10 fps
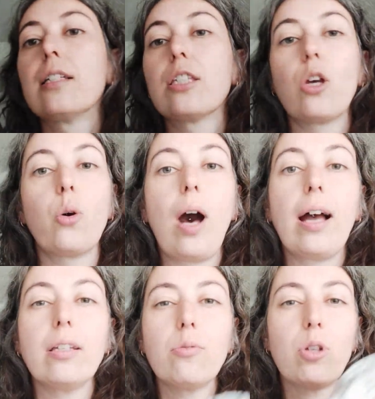So
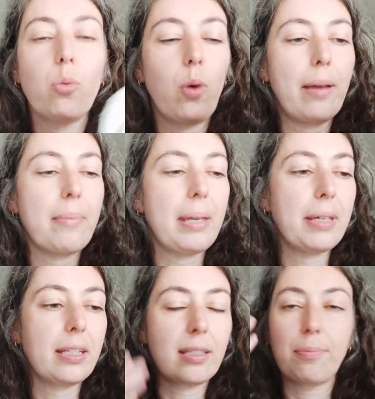I don't know why, maybe
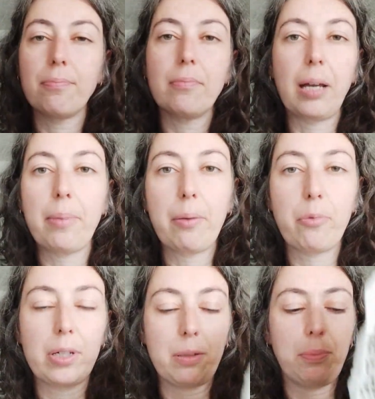it's my
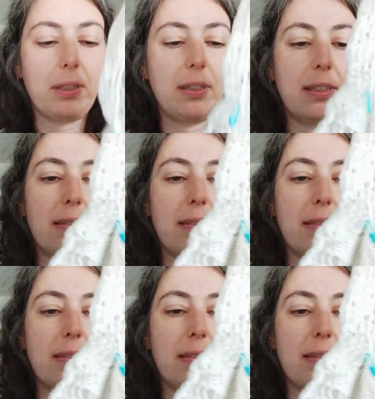memories, but